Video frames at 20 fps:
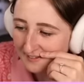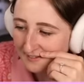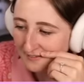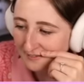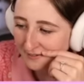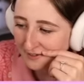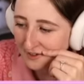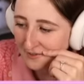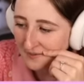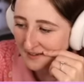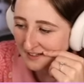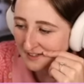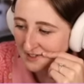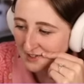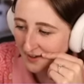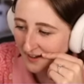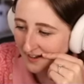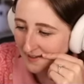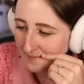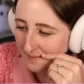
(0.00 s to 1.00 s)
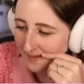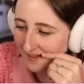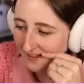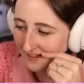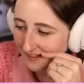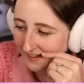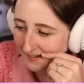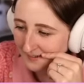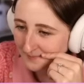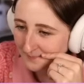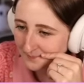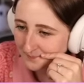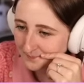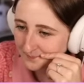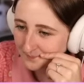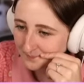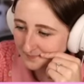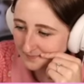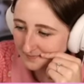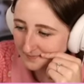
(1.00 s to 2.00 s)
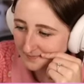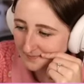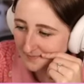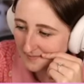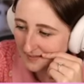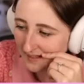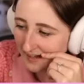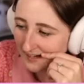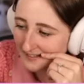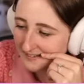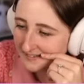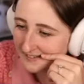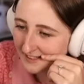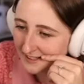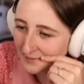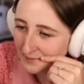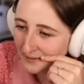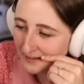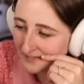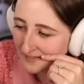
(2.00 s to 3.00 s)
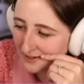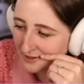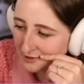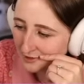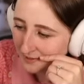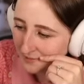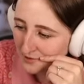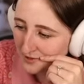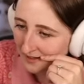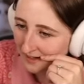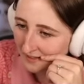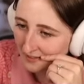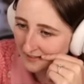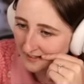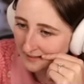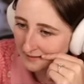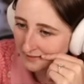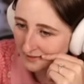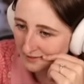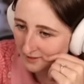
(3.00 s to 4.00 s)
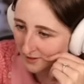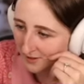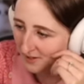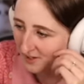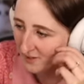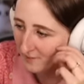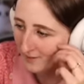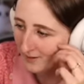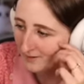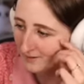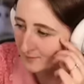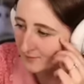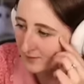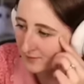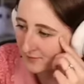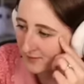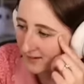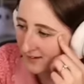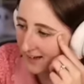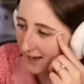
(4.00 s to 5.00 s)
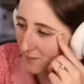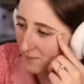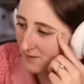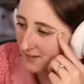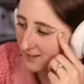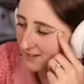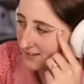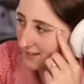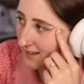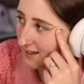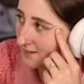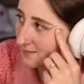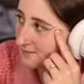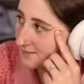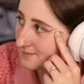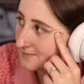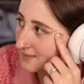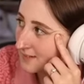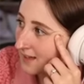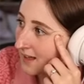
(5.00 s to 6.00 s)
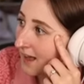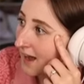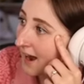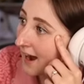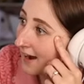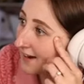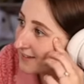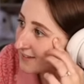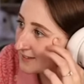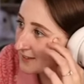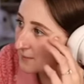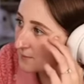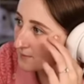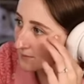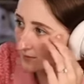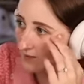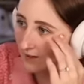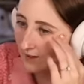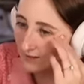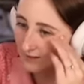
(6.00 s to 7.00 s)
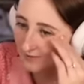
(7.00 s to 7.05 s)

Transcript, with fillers: fruit, we could try and make it. I did read in the description, I think it was talking about something funny happening to them. Hi, Sims, though.